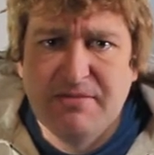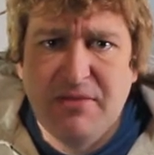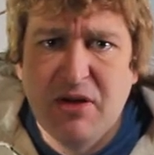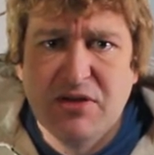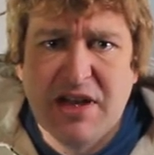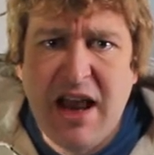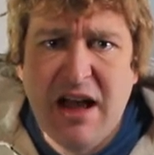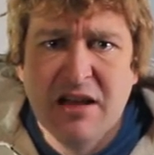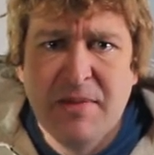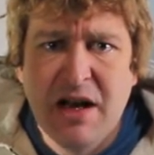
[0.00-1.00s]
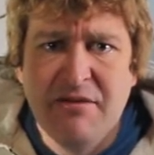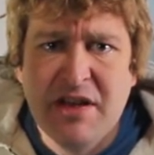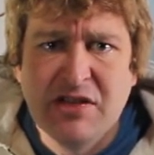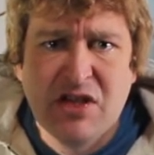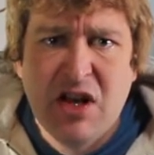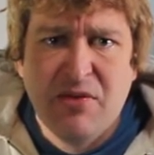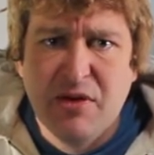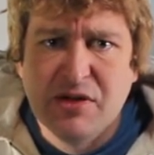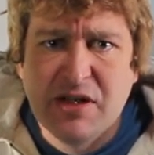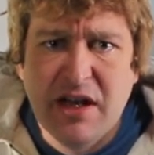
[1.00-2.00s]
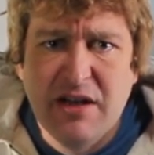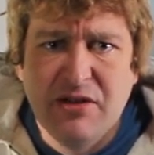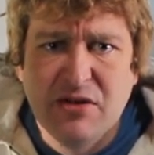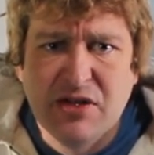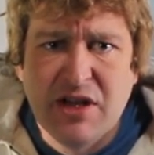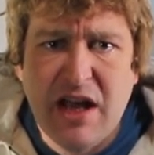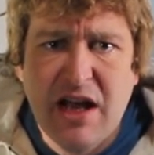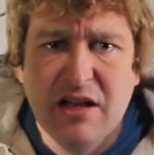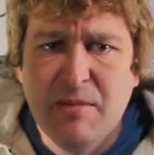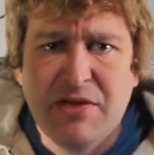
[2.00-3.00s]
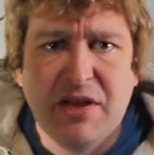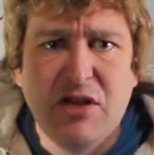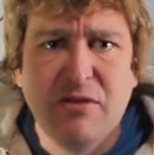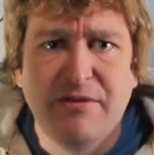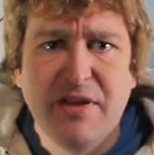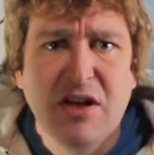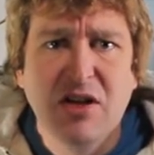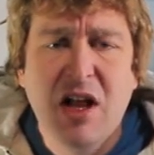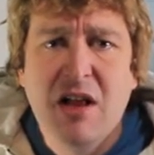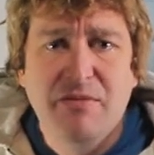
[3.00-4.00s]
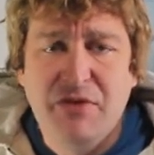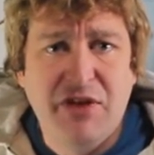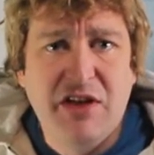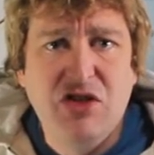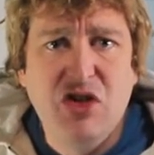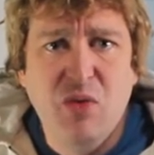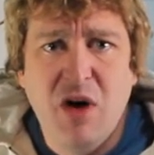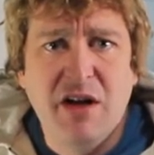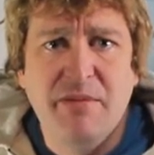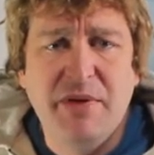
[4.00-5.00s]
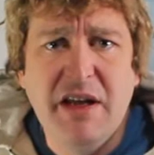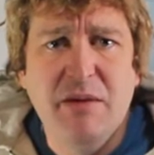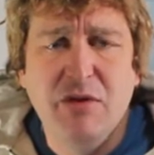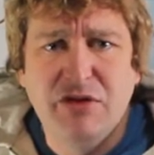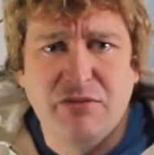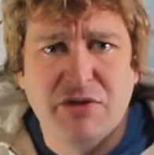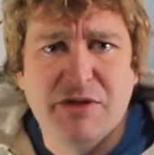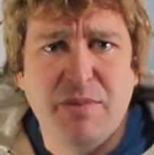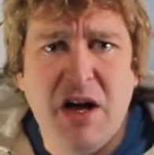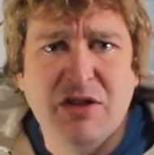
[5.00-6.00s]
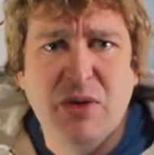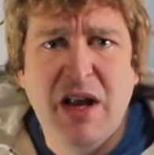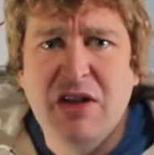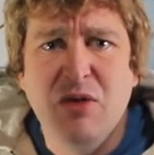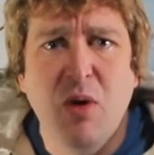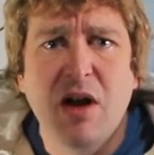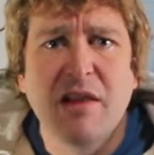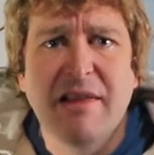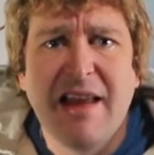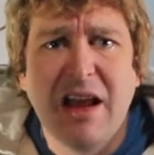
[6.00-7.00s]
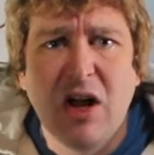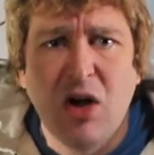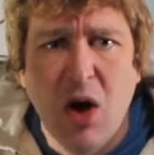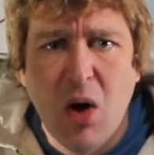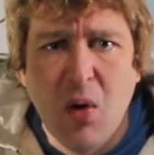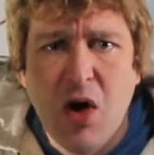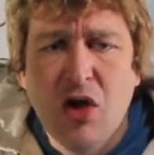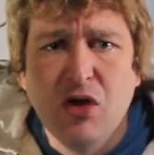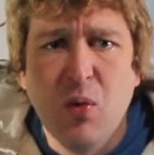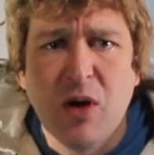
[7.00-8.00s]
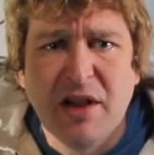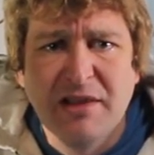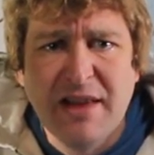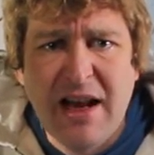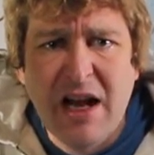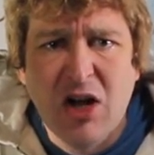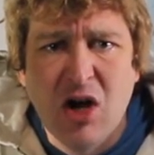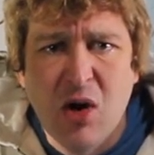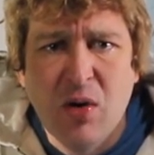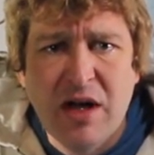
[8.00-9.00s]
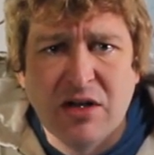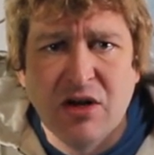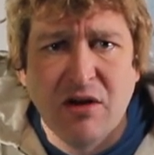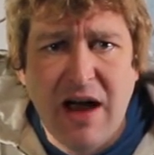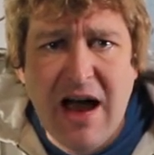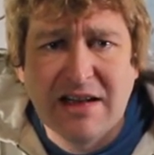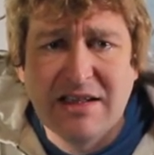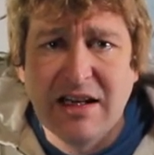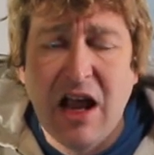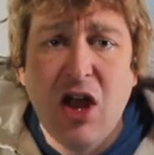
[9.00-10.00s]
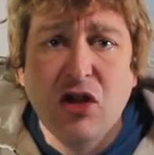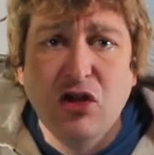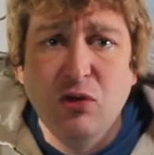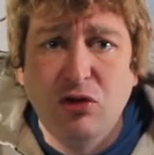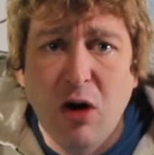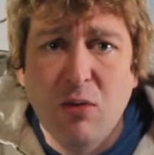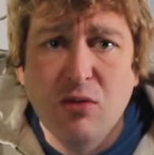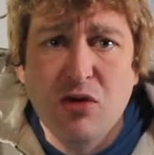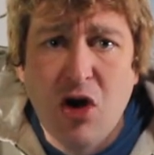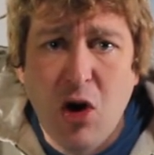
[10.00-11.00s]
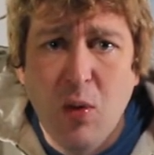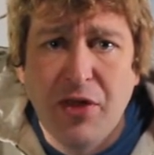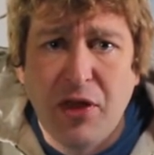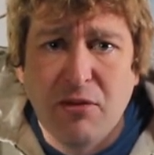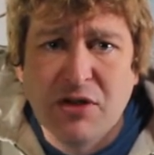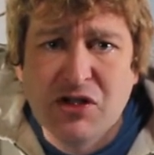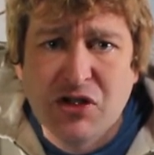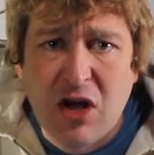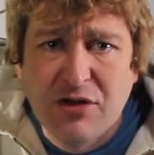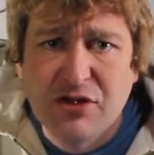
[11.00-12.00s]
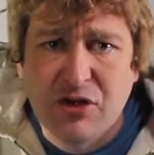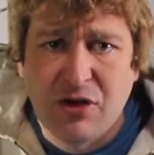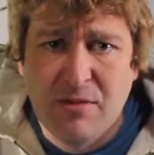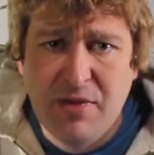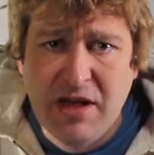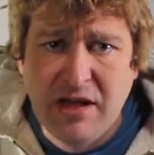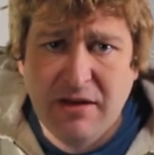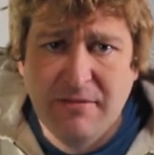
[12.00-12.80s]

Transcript: an element of this. There's an element that you feel. Then you want to be able to respond to it and you want to let it go. You want to let it go into your acting. You don't know what the result's going to be.